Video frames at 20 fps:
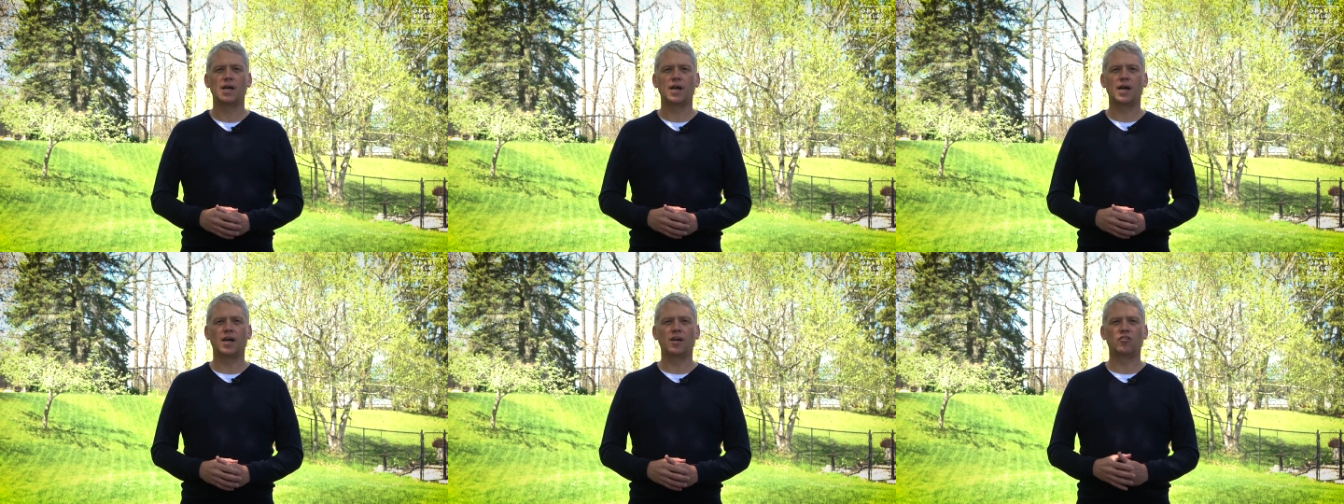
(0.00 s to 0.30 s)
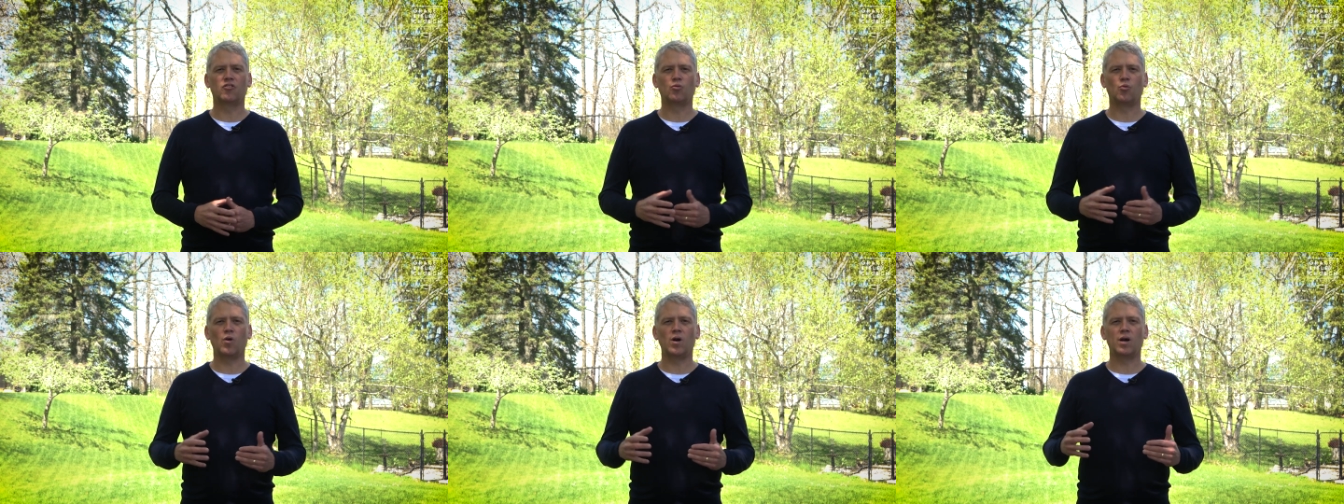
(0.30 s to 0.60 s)

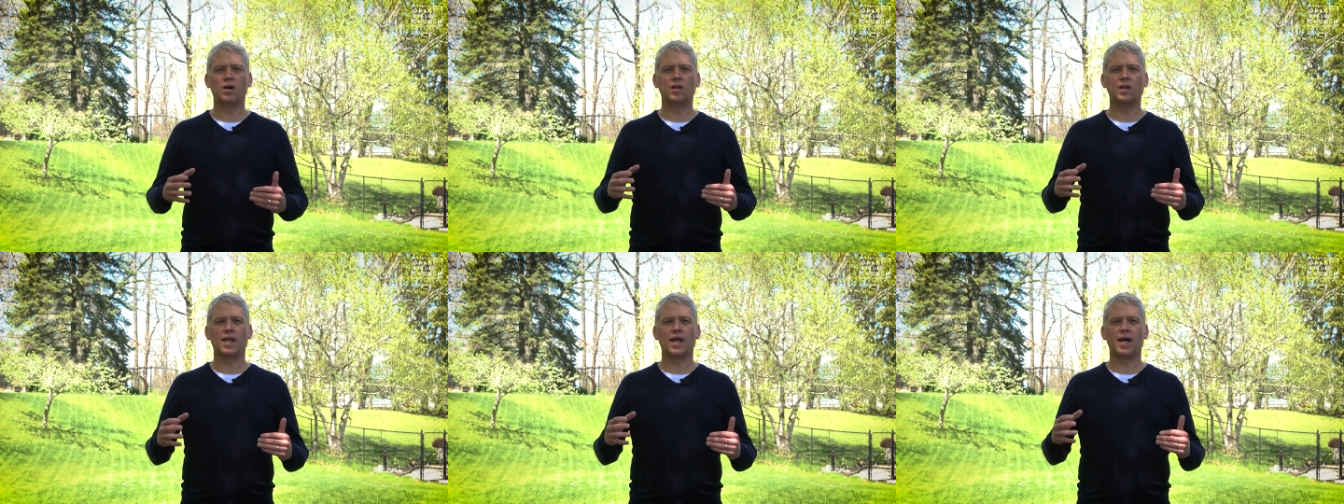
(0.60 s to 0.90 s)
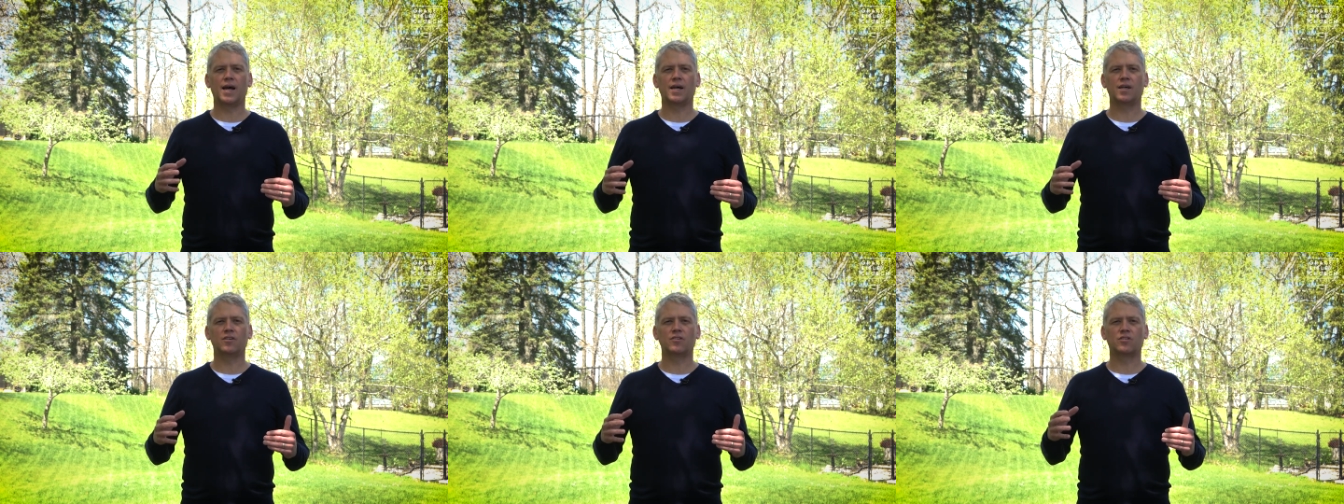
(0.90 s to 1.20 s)
as well
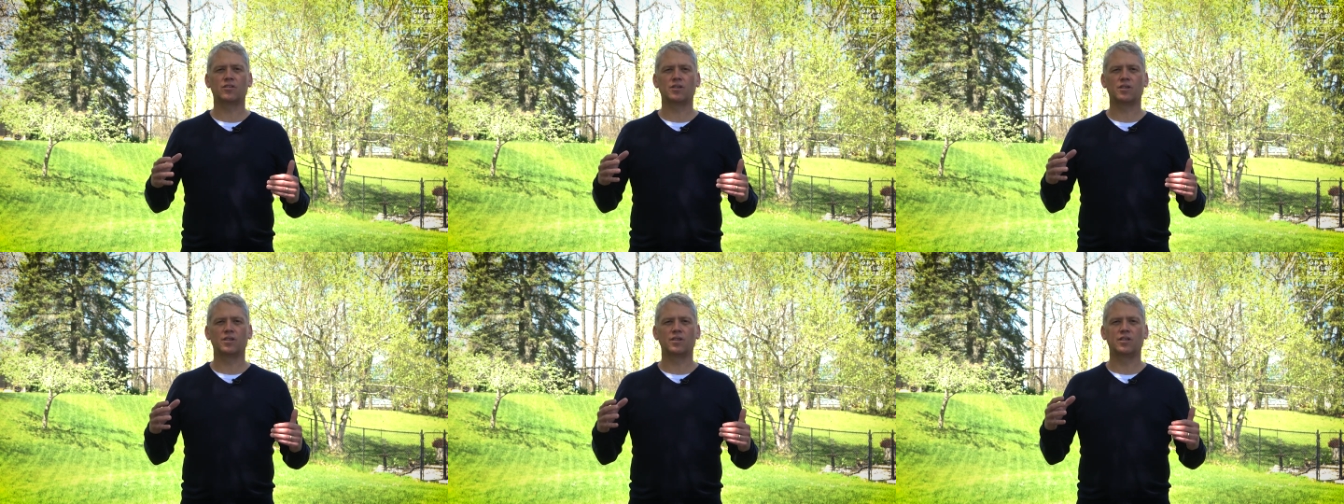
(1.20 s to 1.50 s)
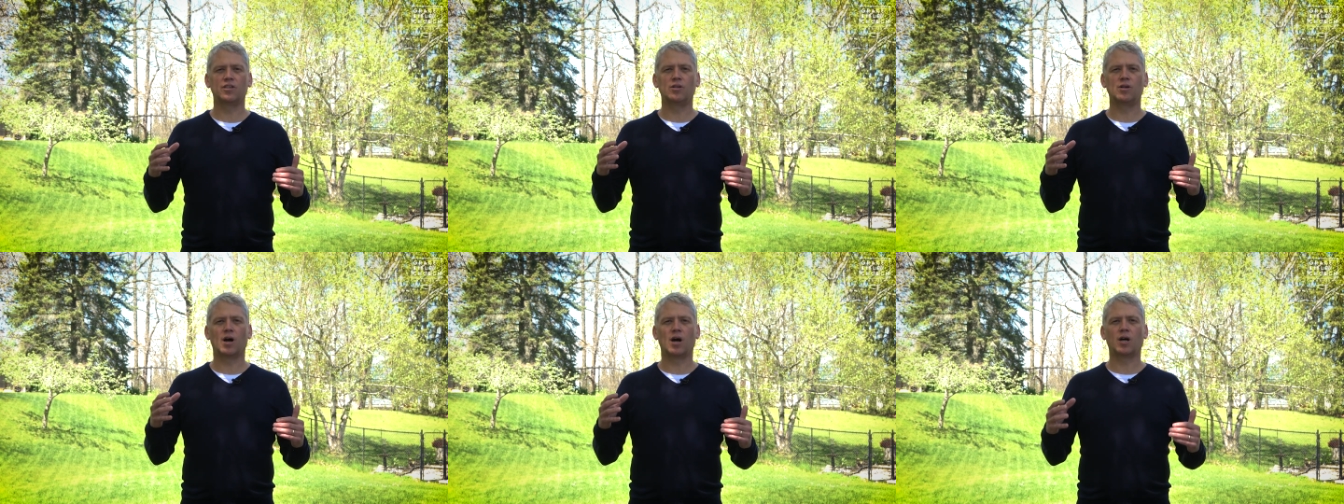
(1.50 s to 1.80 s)
as
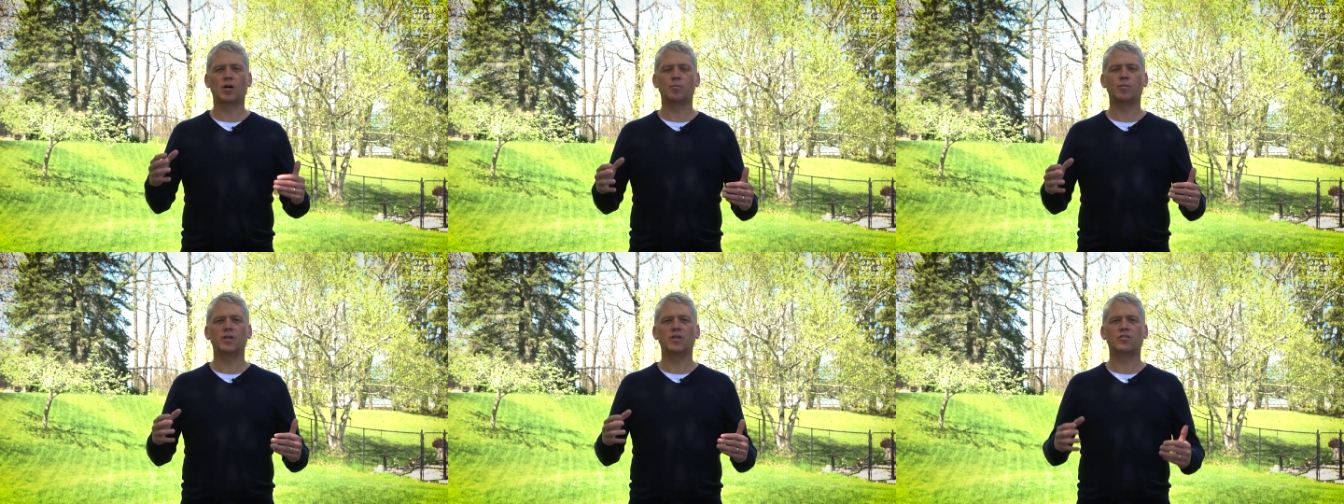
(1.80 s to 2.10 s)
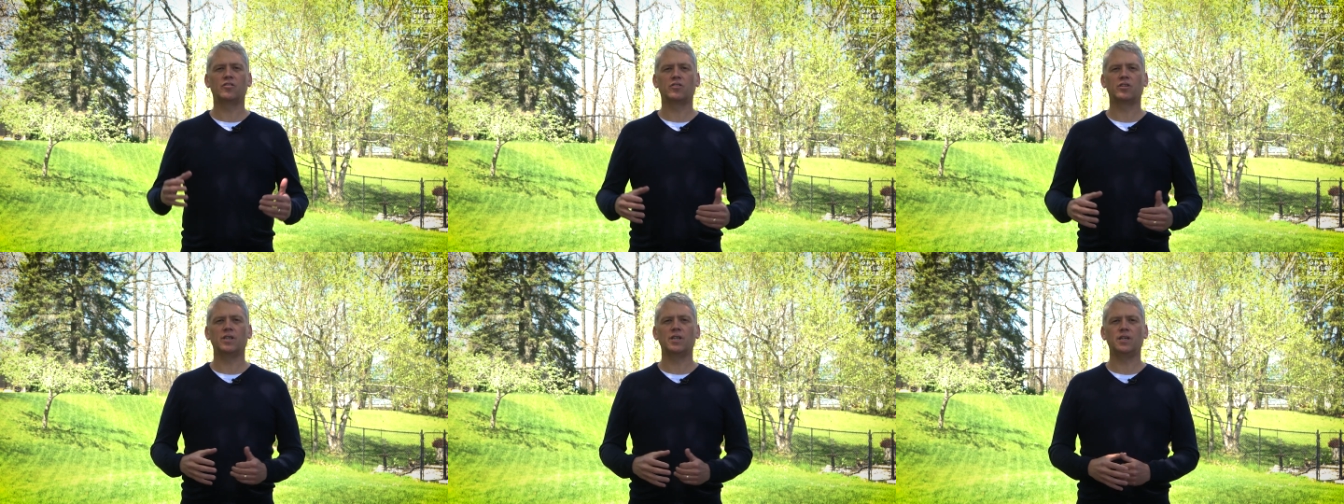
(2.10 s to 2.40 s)
the
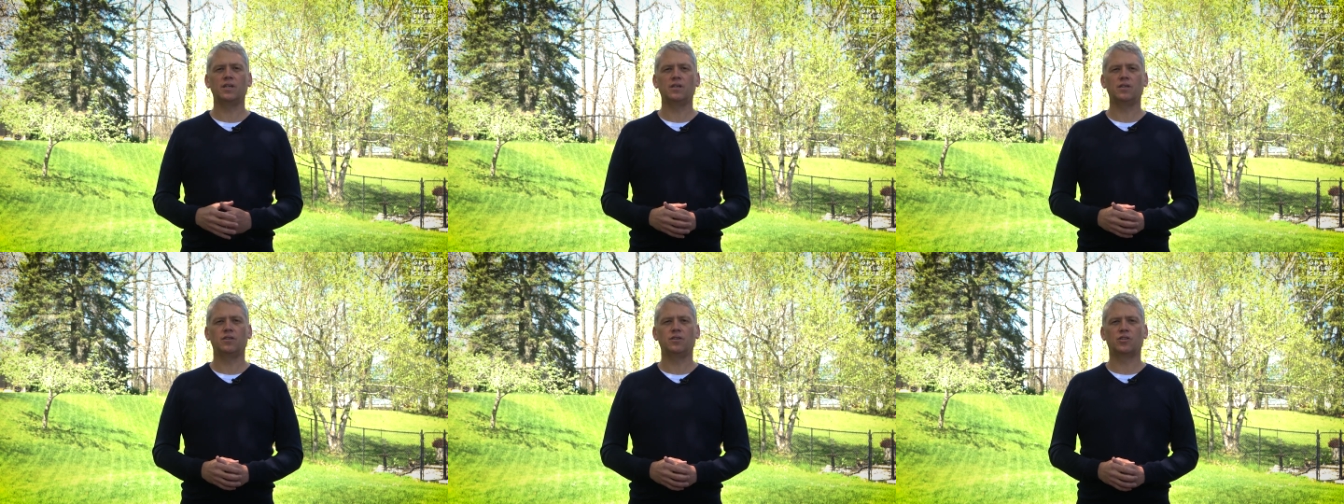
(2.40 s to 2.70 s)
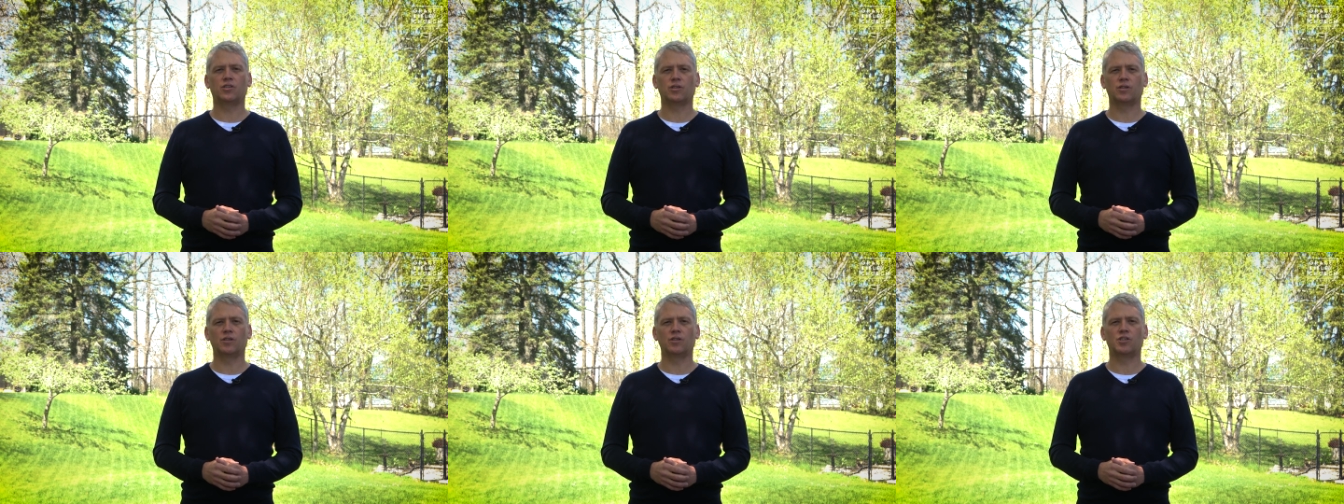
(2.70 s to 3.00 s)
RBC
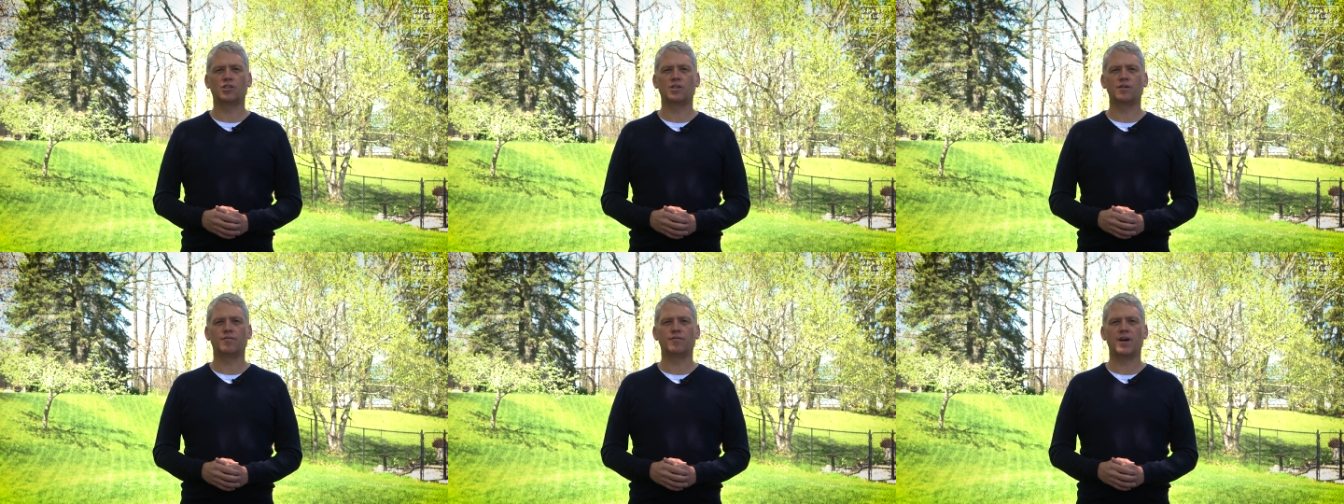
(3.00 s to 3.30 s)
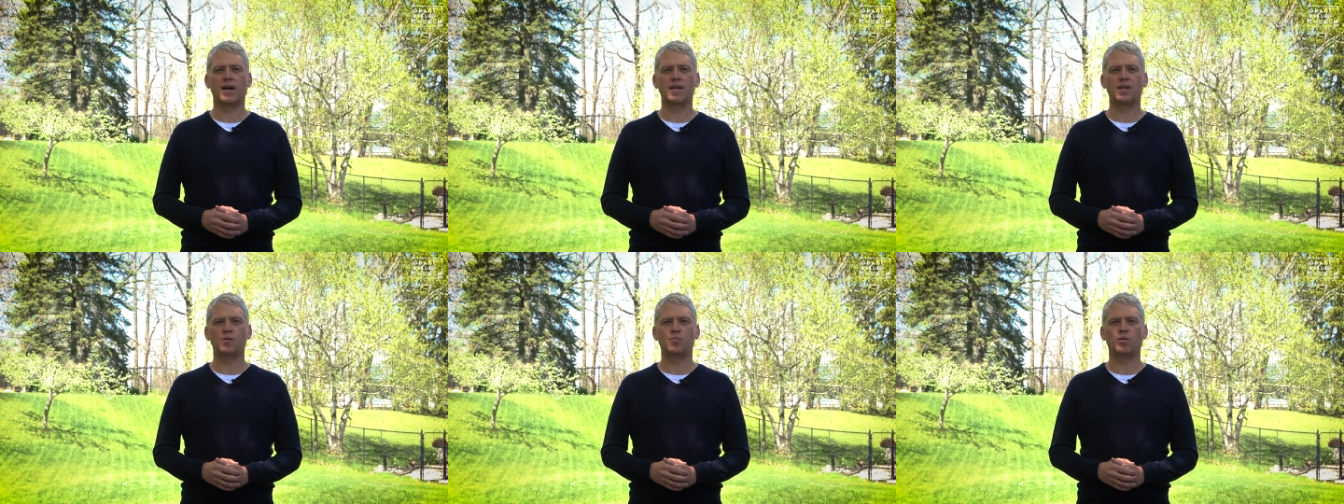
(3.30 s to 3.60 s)
church to
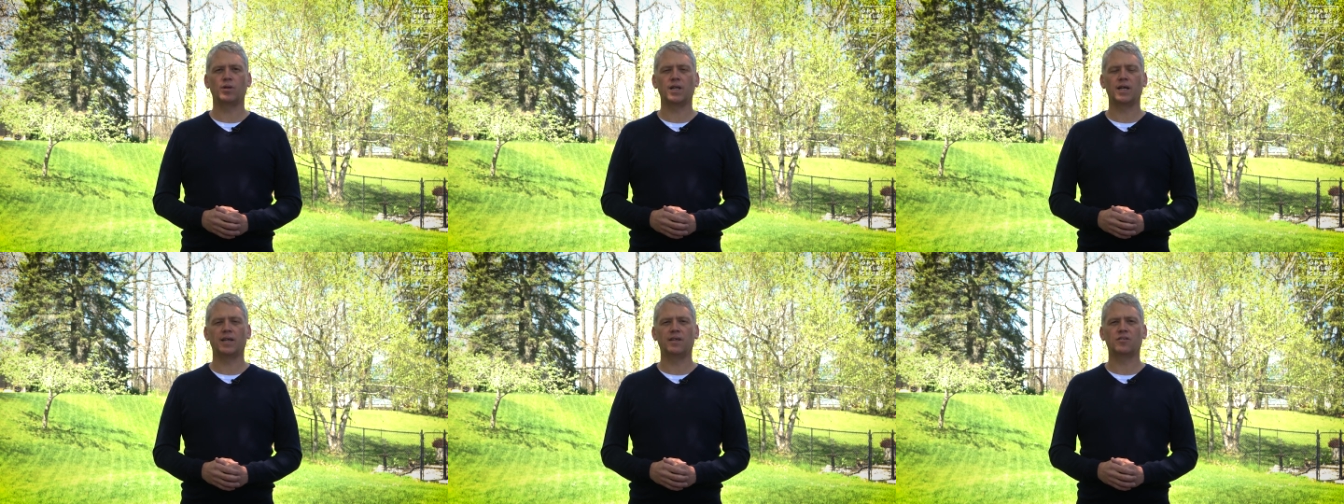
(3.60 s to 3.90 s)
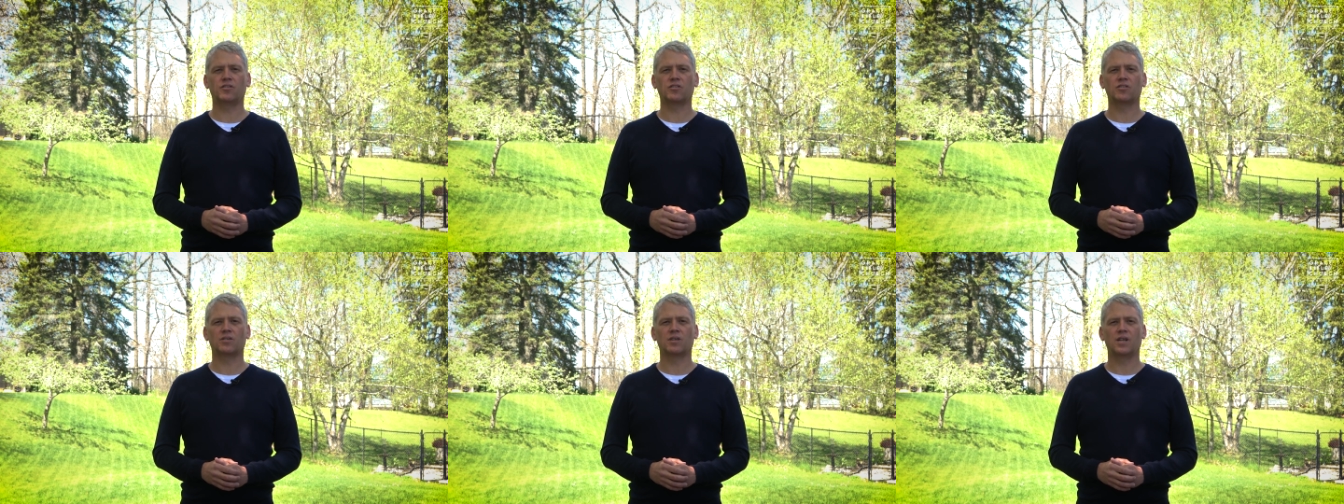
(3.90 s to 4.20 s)
find a
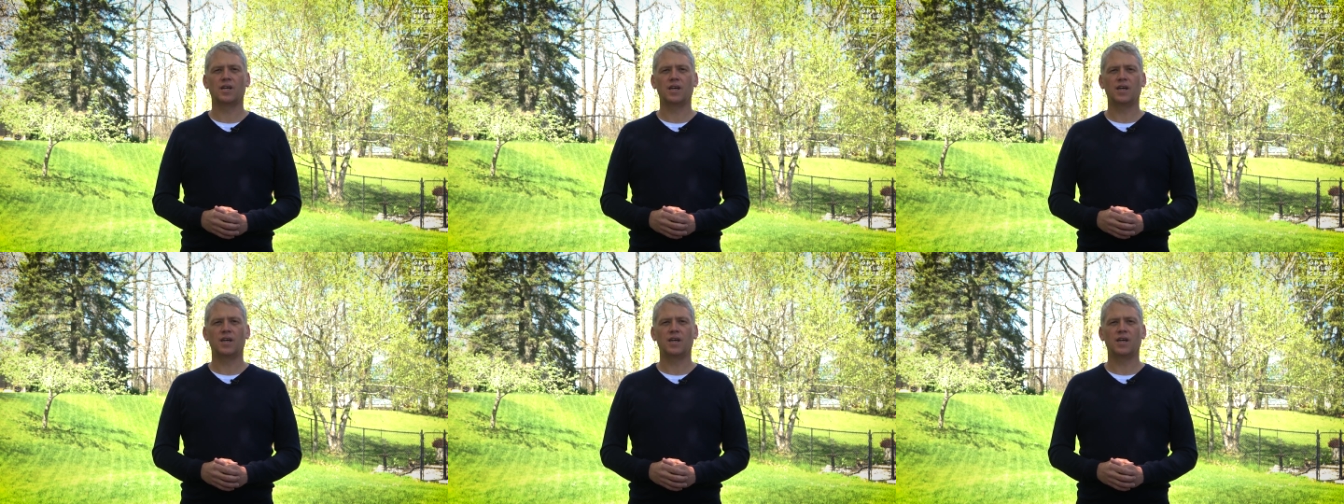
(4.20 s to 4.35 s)
place,